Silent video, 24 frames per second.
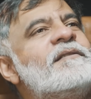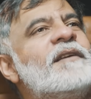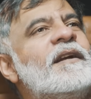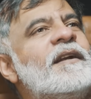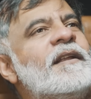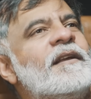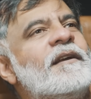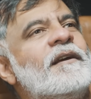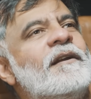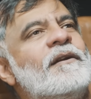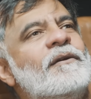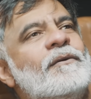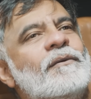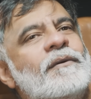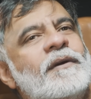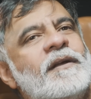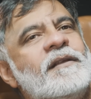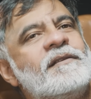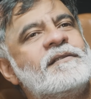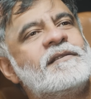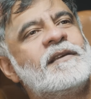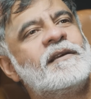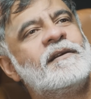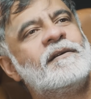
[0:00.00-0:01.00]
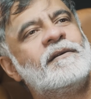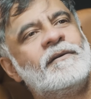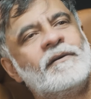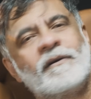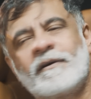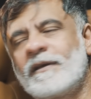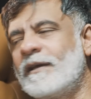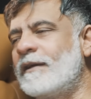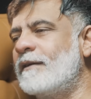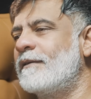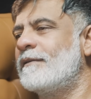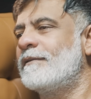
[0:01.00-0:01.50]
setting a look and saying,
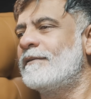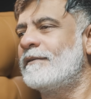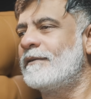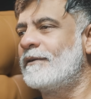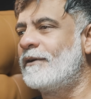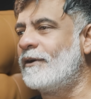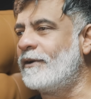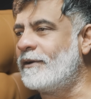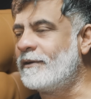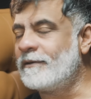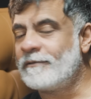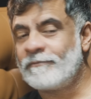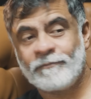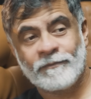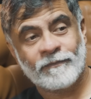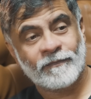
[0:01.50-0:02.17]
okay, gone.